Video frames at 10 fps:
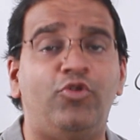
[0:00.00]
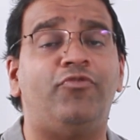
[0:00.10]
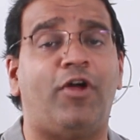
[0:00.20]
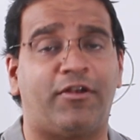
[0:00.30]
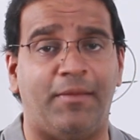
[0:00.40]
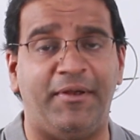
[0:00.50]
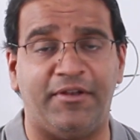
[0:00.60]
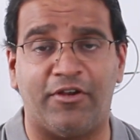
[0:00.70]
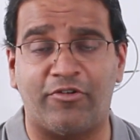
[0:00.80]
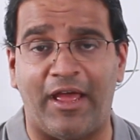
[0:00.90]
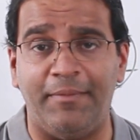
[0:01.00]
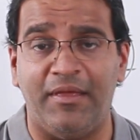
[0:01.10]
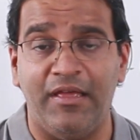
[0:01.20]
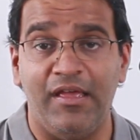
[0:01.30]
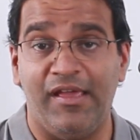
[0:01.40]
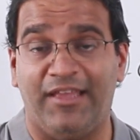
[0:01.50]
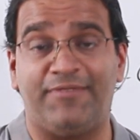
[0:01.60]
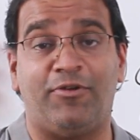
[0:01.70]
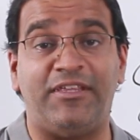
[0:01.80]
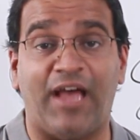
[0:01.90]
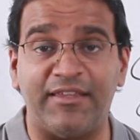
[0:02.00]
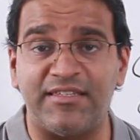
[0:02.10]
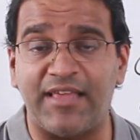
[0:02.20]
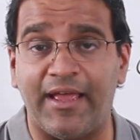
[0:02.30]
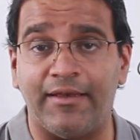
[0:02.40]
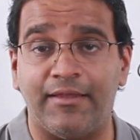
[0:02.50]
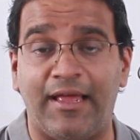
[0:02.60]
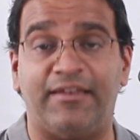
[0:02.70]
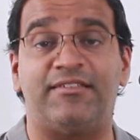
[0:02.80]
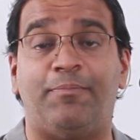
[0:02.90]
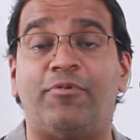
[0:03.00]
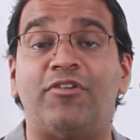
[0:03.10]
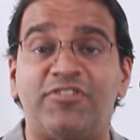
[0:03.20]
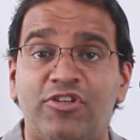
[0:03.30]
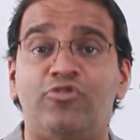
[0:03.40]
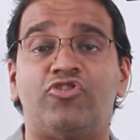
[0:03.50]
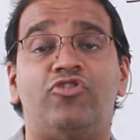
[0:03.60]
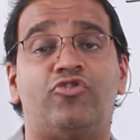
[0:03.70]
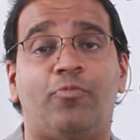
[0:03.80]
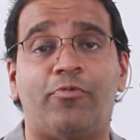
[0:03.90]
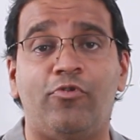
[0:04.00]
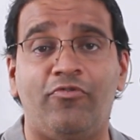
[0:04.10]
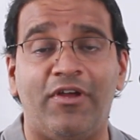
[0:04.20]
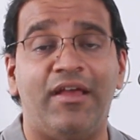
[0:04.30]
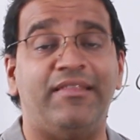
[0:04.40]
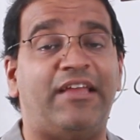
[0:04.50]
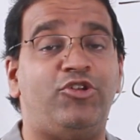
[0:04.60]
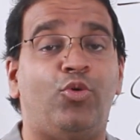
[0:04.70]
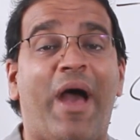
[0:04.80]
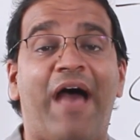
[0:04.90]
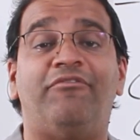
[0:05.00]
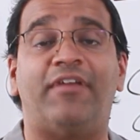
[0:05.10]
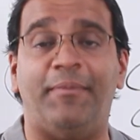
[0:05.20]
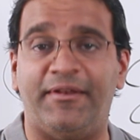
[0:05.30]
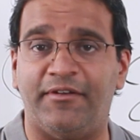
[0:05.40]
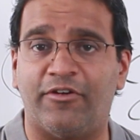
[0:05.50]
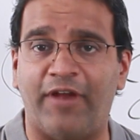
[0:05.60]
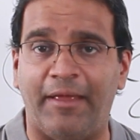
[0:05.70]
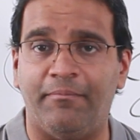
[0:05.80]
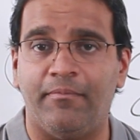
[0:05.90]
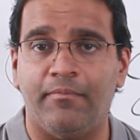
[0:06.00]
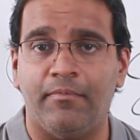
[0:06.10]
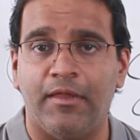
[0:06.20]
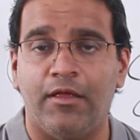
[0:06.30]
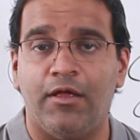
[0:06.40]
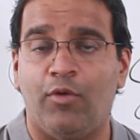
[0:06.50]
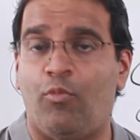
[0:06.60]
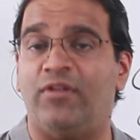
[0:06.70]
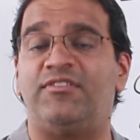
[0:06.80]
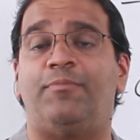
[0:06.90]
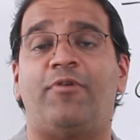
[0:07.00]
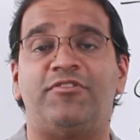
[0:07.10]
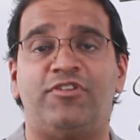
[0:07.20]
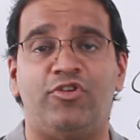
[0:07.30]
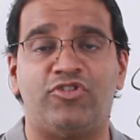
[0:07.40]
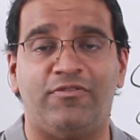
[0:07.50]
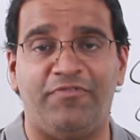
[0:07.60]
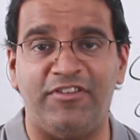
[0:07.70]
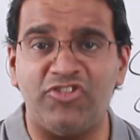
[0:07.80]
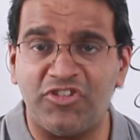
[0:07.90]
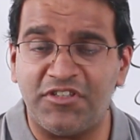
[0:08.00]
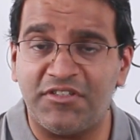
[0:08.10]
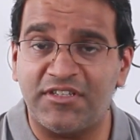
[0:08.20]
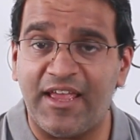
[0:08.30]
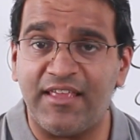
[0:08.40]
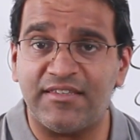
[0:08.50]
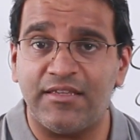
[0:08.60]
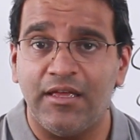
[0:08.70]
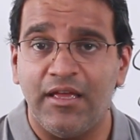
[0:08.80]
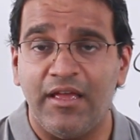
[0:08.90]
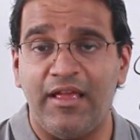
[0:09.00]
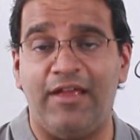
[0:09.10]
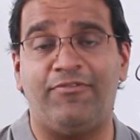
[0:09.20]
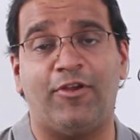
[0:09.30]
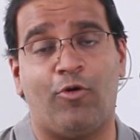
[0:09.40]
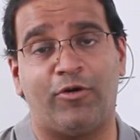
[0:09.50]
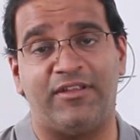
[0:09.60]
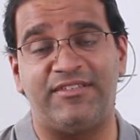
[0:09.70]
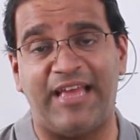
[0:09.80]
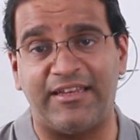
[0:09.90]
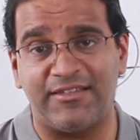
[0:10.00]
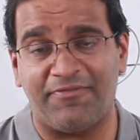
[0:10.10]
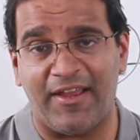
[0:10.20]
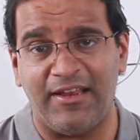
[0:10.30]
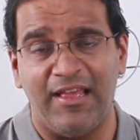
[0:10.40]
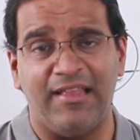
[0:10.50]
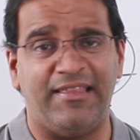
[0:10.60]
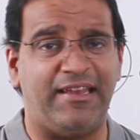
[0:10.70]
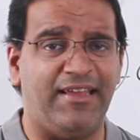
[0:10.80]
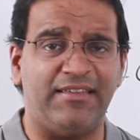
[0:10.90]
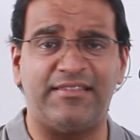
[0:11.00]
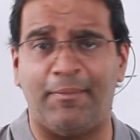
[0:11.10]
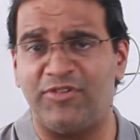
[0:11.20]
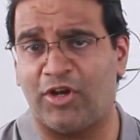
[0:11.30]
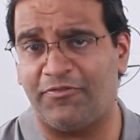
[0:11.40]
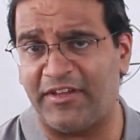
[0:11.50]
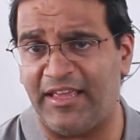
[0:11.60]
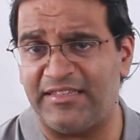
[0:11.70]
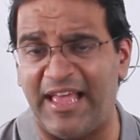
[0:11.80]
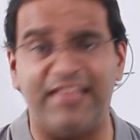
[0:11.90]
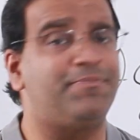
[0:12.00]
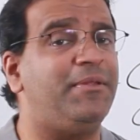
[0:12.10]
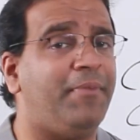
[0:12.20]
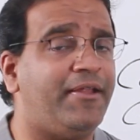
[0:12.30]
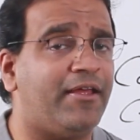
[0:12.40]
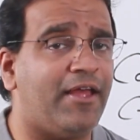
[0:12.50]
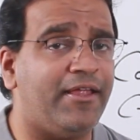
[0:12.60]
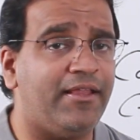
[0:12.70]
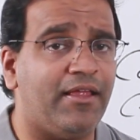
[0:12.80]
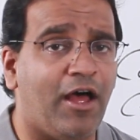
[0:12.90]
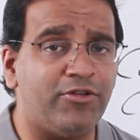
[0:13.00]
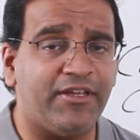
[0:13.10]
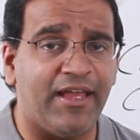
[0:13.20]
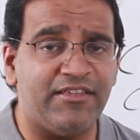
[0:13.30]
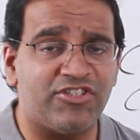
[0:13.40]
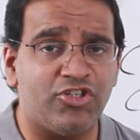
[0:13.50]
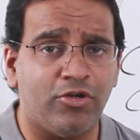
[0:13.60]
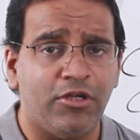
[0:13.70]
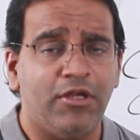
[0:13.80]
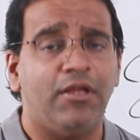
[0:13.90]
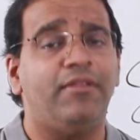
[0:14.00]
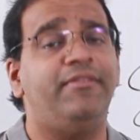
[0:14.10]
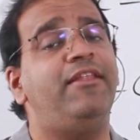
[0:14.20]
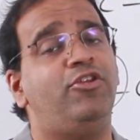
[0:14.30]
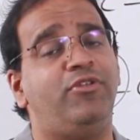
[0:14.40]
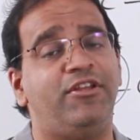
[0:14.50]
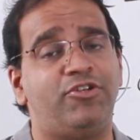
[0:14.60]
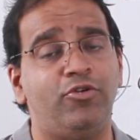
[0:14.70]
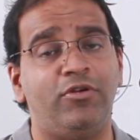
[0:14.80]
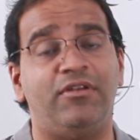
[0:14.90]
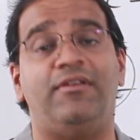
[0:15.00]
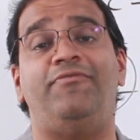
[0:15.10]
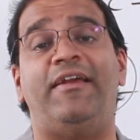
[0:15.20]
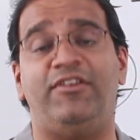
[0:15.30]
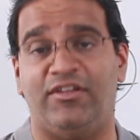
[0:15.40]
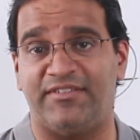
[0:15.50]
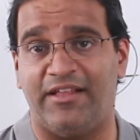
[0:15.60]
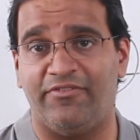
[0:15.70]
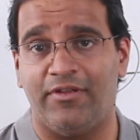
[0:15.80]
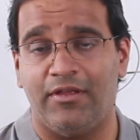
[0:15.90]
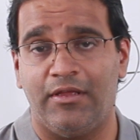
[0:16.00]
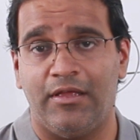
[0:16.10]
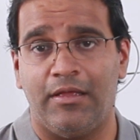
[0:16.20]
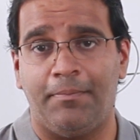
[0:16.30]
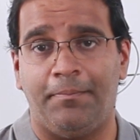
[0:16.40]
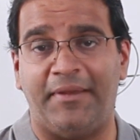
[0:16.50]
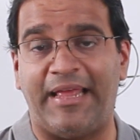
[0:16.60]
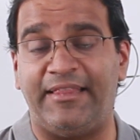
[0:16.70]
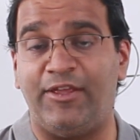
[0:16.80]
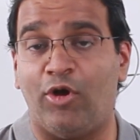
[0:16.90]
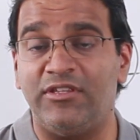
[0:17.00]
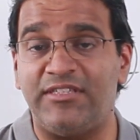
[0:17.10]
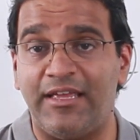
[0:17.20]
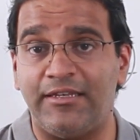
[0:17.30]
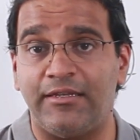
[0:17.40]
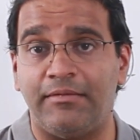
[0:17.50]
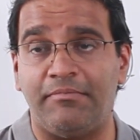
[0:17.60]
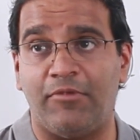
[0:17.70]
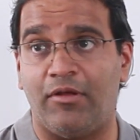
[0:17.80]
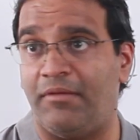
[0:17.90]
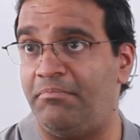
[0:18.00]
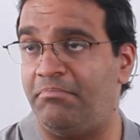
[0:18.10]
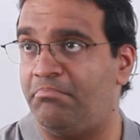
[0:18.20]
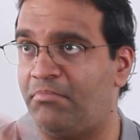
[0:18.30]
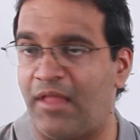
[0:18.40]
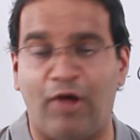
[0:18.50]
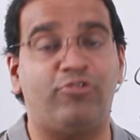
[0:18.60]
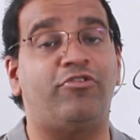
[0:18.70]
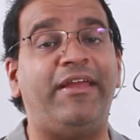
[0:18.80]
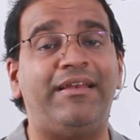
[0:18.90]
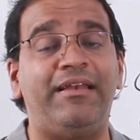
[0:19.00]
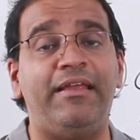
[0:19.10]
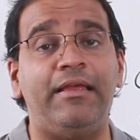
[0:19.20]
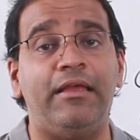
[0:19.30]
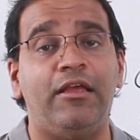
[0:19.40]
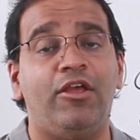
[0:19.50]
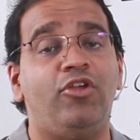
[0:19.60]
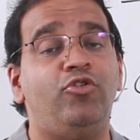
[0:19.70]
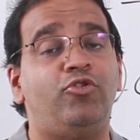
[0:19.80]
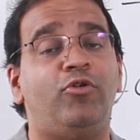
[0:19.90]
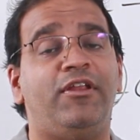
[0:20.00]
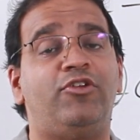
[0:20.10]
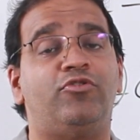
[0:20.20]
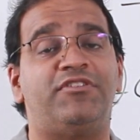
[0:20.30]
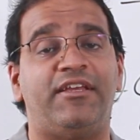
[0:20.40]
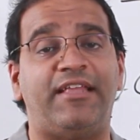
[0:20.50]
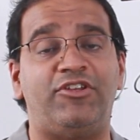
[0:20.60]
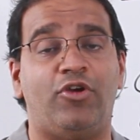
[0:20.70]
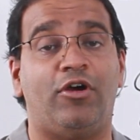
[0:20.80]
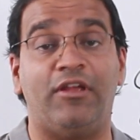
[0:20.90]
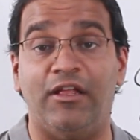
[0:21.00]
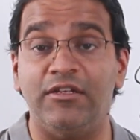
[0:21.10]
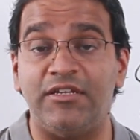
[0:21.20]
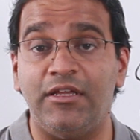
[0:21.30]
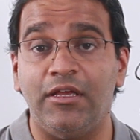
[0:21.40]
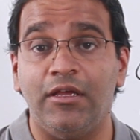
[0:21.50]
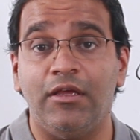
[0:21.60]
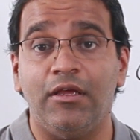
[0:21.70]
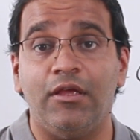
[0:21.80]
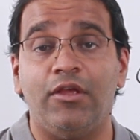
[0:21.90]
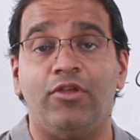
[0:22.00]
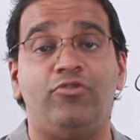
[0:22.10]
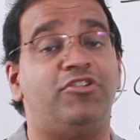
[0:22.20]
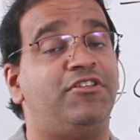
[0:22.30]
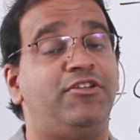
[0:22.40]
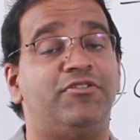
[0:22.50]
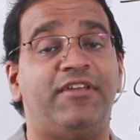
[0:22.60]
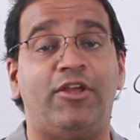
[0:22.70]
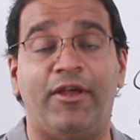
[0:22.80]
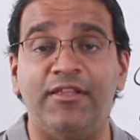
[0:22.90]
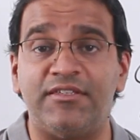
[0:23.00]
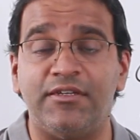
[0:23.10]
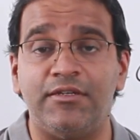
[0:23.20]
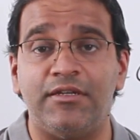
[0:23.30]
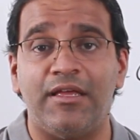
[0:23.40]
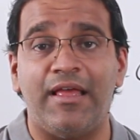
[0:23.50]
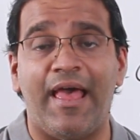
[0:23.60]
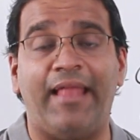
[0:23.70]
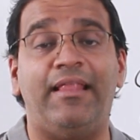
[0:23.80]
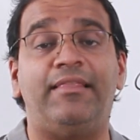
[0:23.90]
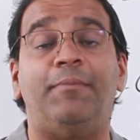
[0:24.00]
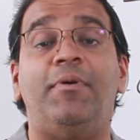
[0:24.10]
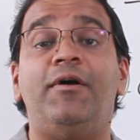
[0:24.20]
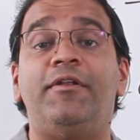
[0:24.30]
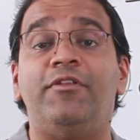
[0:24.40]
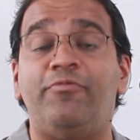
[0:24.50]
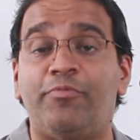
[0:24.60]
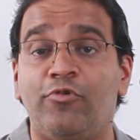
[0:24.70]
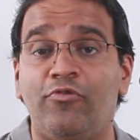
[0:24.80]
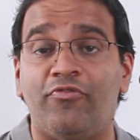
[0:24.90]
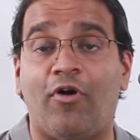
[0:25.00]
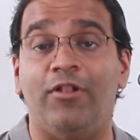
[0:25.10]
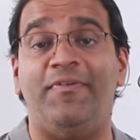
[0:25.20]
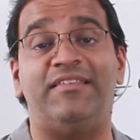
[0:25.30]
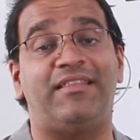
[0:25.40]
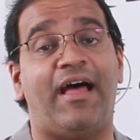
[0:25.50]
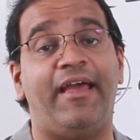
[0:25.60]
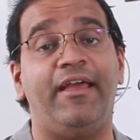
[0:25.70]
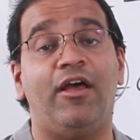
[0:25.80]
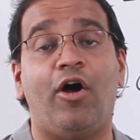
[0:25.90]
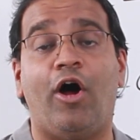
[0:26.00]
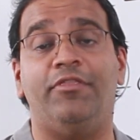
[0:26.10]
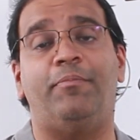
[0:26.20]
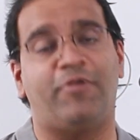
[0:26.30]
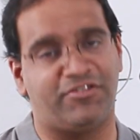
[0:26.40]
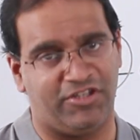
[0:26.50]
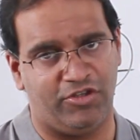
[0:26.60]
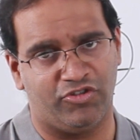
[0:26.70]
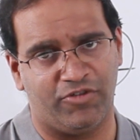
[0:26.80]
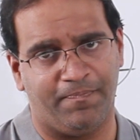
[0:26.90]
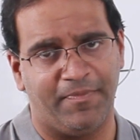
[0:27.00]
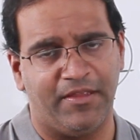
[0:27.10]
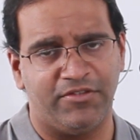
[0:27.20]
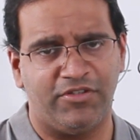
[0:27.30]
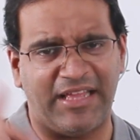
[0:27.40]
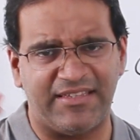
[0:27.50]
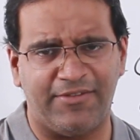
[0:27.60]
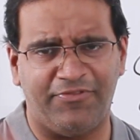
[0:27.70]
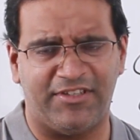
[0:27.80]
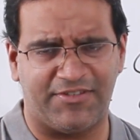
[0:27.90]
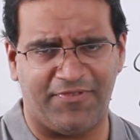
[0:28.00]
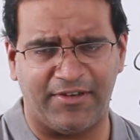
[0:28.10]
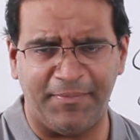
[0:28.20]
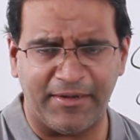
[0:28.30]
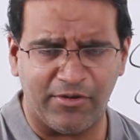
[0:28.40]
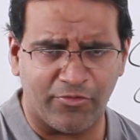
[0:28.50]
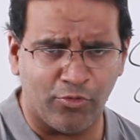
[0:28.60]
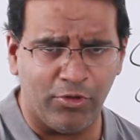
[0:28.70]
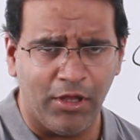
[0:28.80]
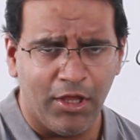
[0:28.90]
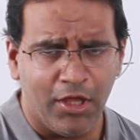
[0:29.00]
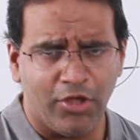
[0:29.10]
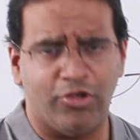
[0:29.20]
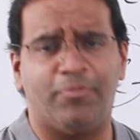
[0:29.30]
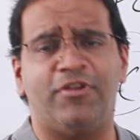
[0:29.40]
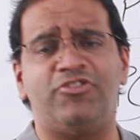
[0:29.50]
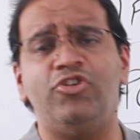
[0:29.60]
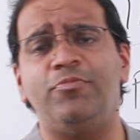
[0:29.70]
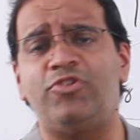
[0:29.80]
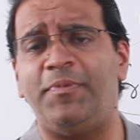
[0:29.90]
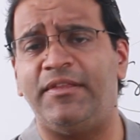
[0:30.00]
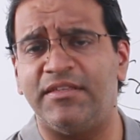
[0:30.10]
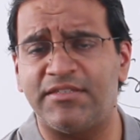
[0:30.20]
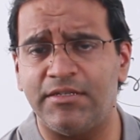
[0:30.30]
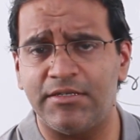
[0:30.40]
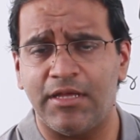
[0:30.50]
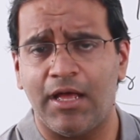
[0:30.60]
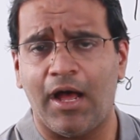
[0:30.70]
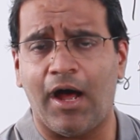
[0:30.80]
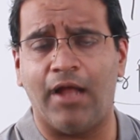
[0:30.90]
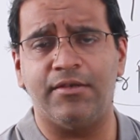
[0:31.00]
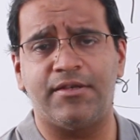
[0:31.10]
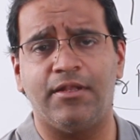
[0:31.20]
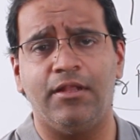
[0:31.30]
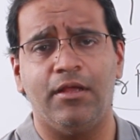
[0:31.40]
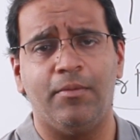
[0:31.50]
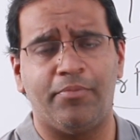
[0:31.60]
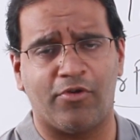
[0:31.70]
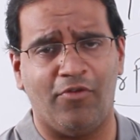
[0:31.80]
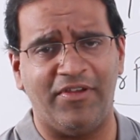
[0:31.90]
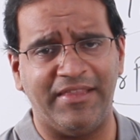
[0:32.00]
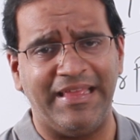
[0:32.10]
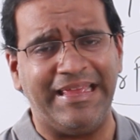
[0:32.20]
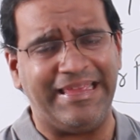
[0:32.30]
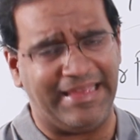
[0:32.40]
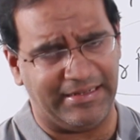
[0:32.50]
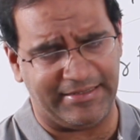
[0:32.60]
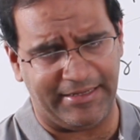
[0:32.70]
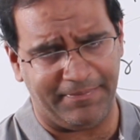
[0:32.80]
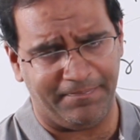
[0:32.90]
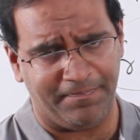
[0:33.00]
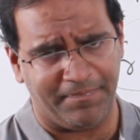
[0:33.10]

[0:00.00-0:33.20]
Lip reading: that you've not committed a crime. It's for the other side, that is the prosecution, to prove that you have committed a crime. Once the prosecution finishes its case, if the court is satisfied that yes, some sort of a case has been made out against you, then you need to defend yourself. But at the onset, outrightly, you don't need to say that you're guilty. You just need to say you're innocent and let the burden of proof always lie on the prosecution. So that's the first fundamental rule. You're presumed to be innocent until proven guilty.